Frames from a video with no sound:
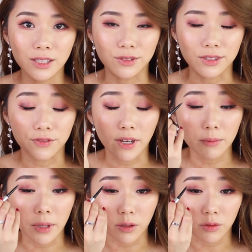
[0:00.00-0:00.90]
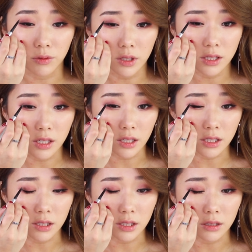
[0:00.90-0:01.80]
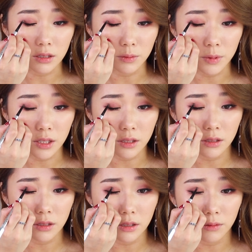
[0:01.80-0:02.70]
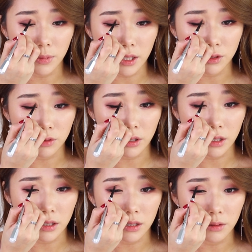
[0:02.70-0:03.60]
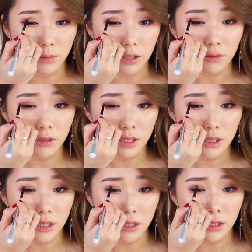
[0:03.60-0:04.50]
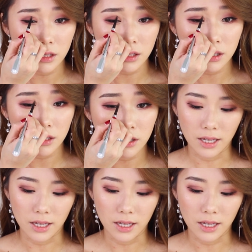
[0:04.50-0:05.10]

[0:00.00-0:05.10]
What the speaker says: to define my crease actually a little bit by drawing it on my crease like this.